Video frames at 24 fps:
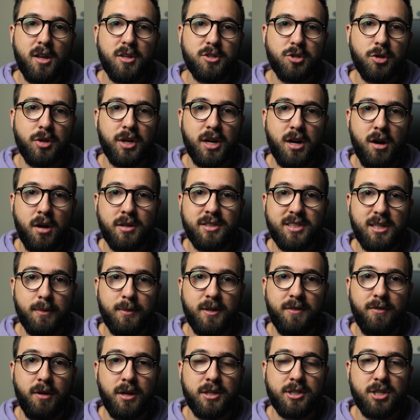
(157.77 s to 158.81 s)
So the
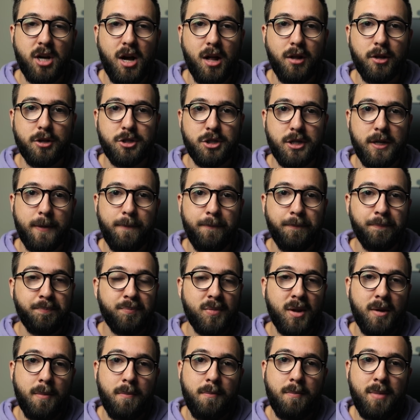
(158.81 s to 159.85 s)
concept of ontology,
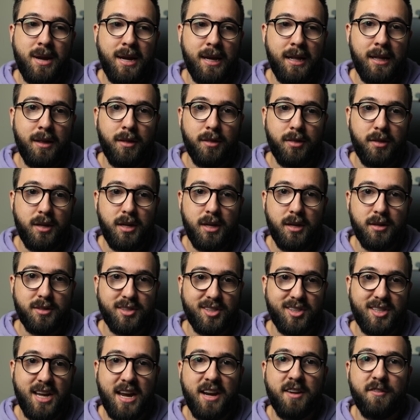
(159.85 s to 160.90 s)
meaning the
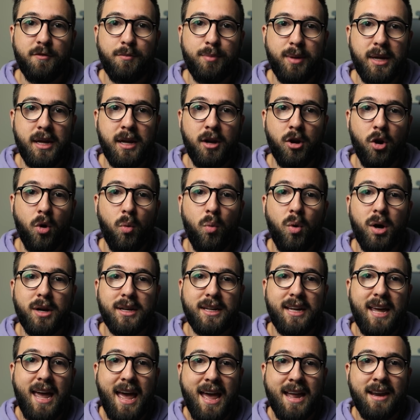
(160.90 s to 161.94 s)
state of being or
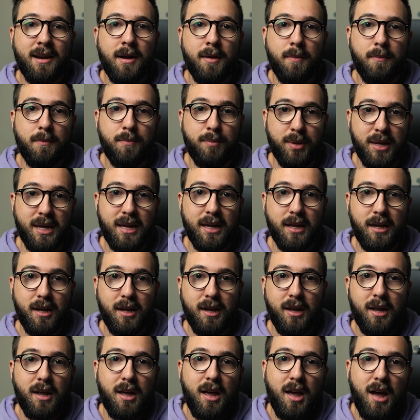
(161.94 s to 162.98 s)
what can be,
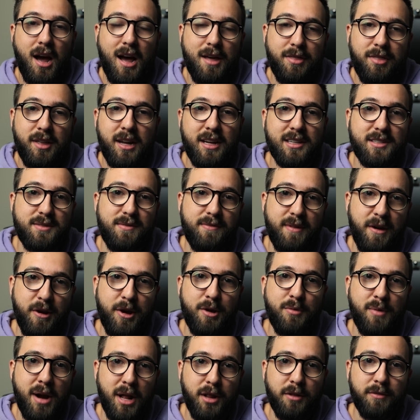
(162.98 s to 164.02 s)
I think is very
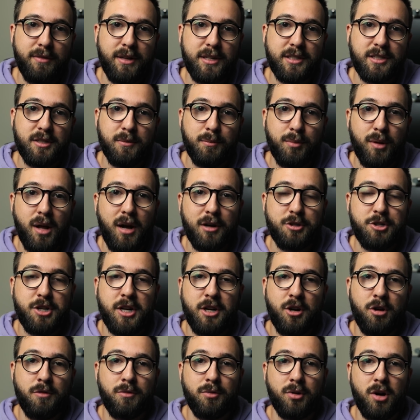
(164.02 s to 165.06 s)
relevant to blockchain
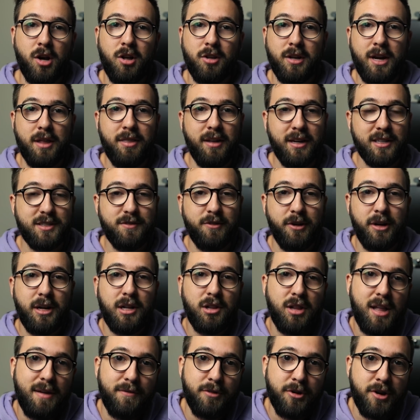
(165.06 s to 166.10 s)
overall, and I think it's a very
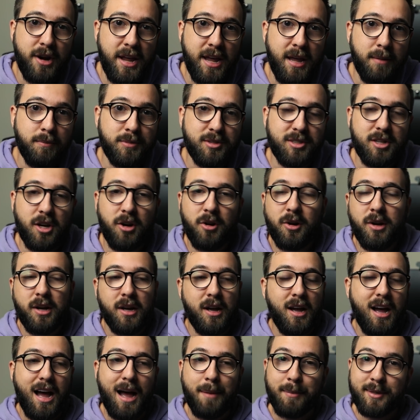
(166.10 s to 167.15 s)
clever name. So
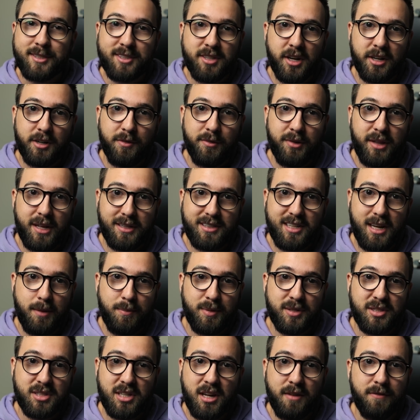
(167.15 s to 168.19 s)
I'm a sucker for that type
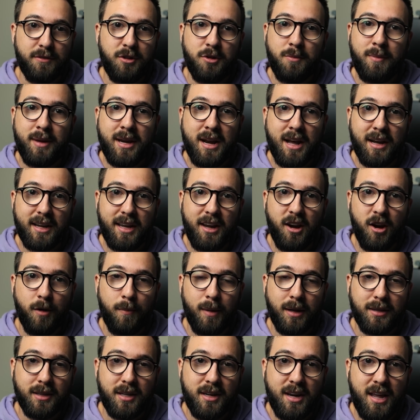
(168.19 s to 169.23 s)
of stuff. You may not care
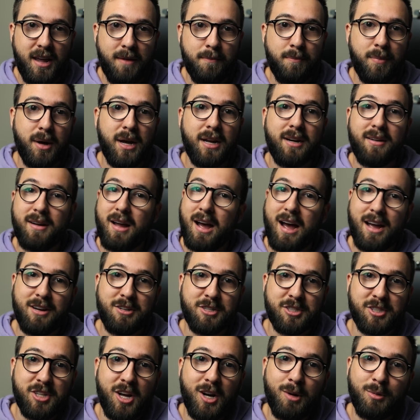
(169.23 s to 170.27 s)
about the name, but I
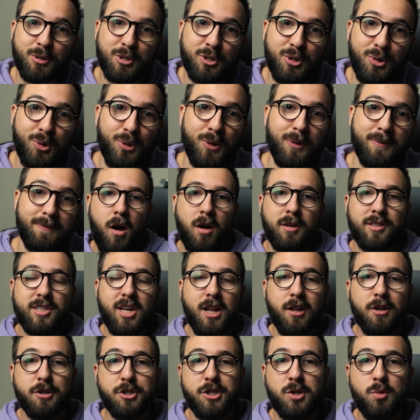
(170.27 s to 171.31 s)
just thought it was cool.
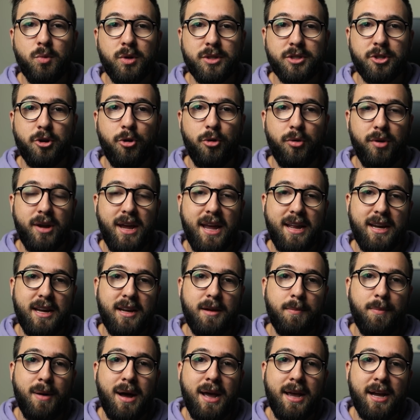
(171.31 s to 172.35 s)
Ontology was
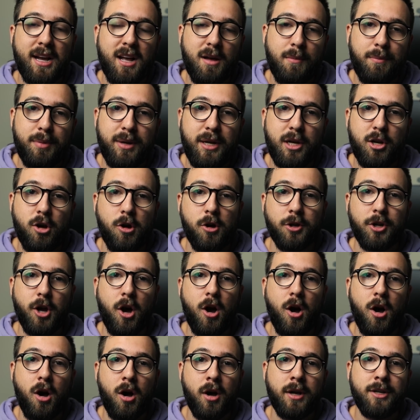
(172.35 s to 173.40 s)
created by a company called
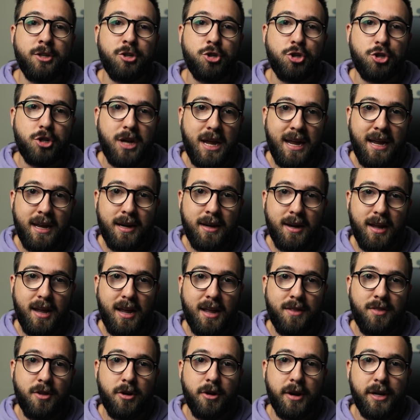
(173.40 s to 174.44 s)
On-Chain,
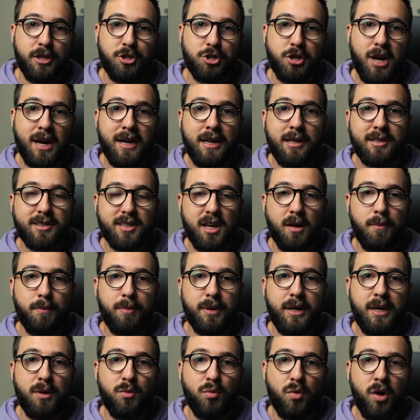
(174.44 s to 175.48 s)
and they're a Chinese
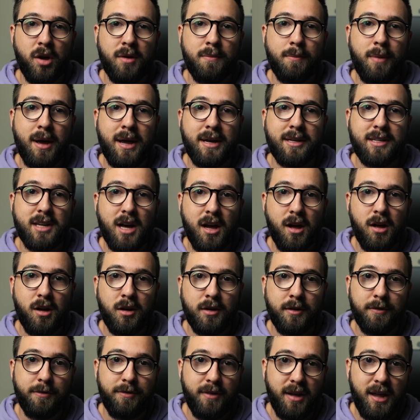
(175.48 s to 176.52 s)
company run by
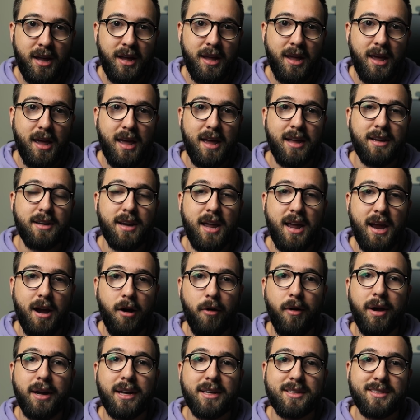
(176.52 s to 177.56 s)
Da Fei and
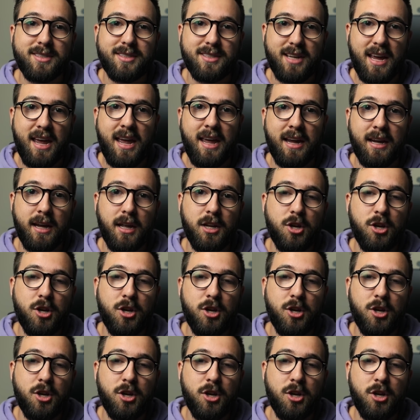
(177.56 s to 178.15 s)
Eric Zhang.